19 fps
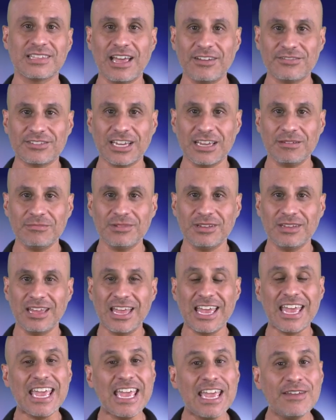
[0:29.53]
lifetime,
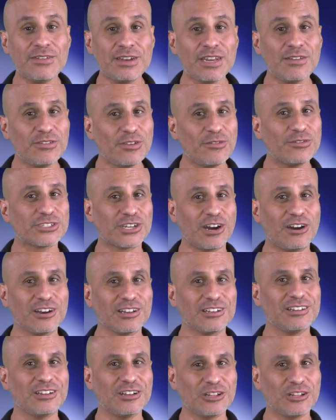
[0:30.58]
even if you've started